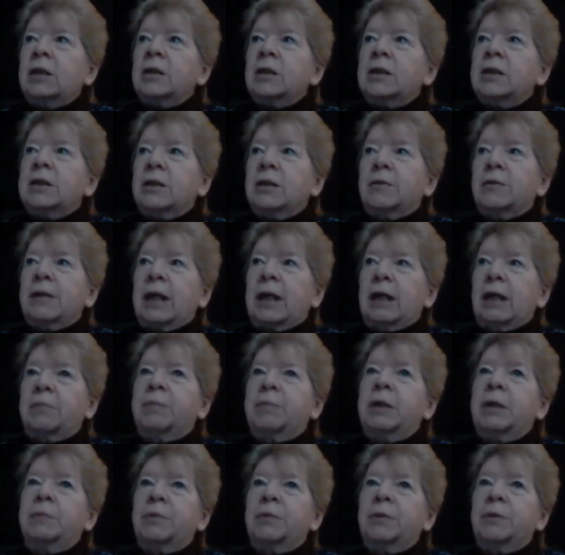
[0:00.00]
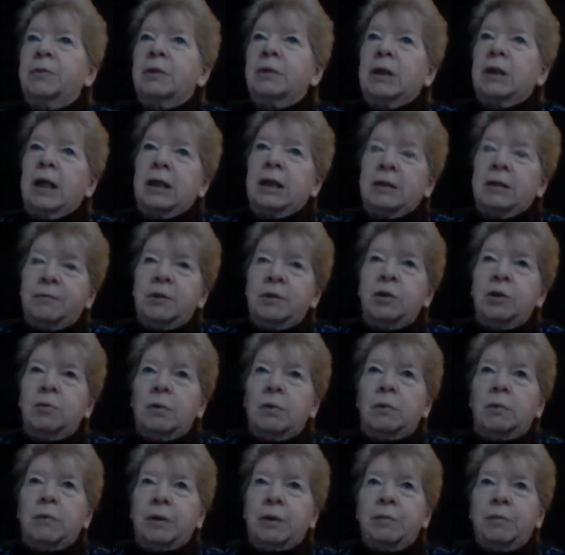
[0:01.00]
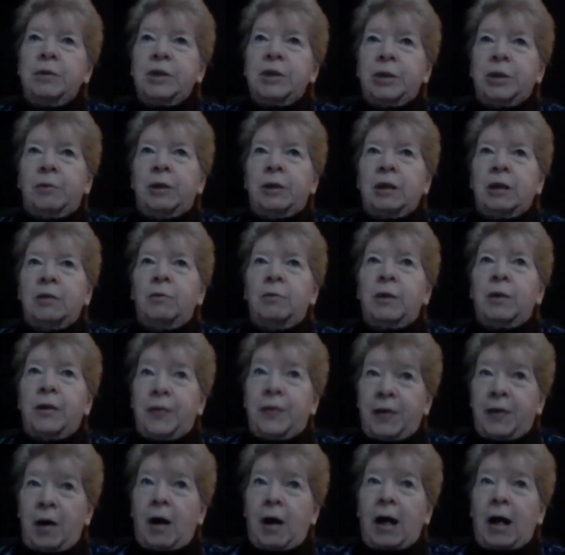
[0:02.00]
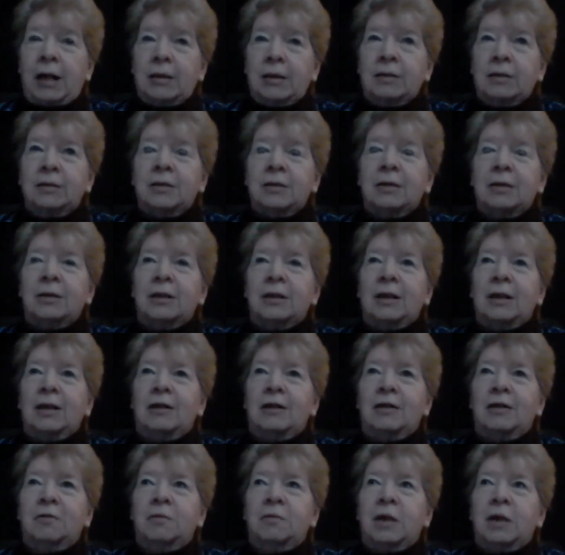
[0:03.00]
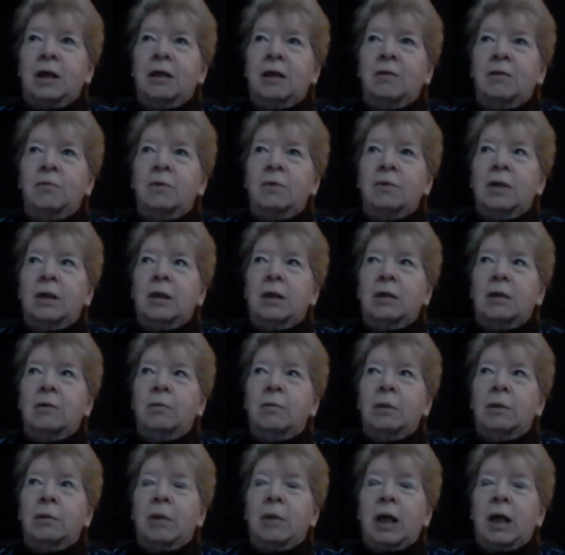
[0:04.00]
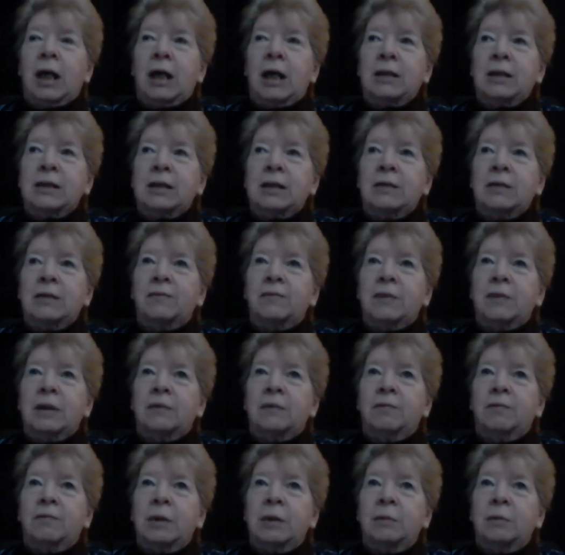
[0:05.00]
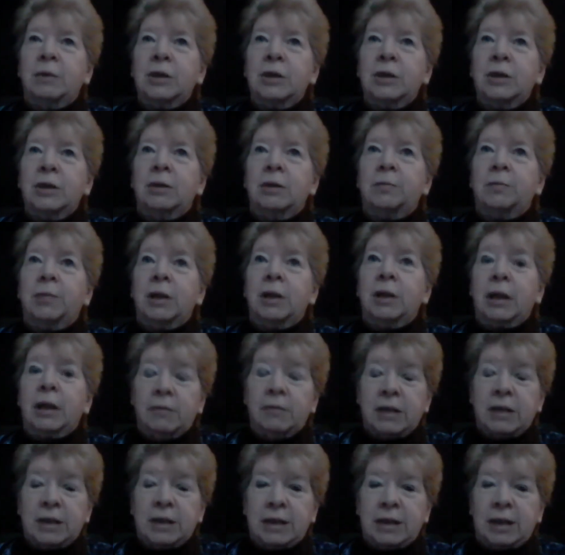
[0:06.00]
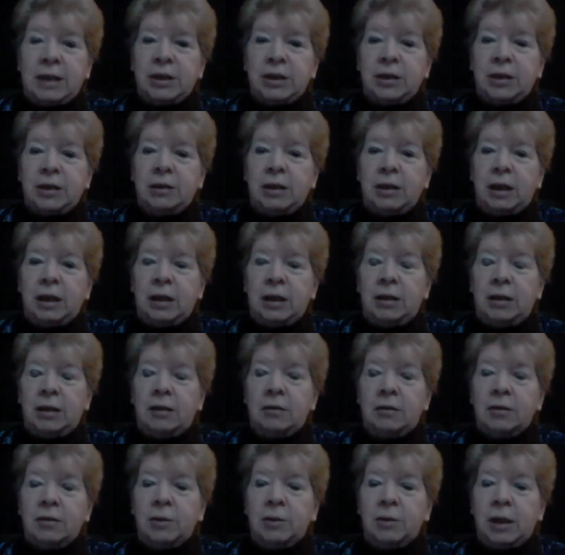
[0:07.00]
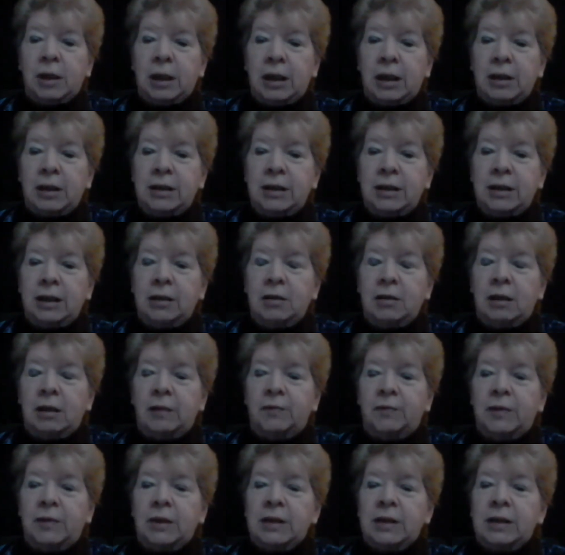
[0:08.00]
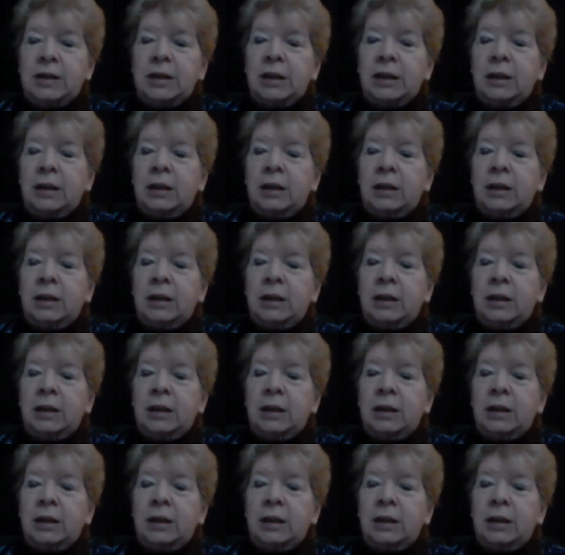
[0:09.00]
so that people kind of knew what we were doing, we thought, and we were asked if we would do the plenary session at our 2018 conference.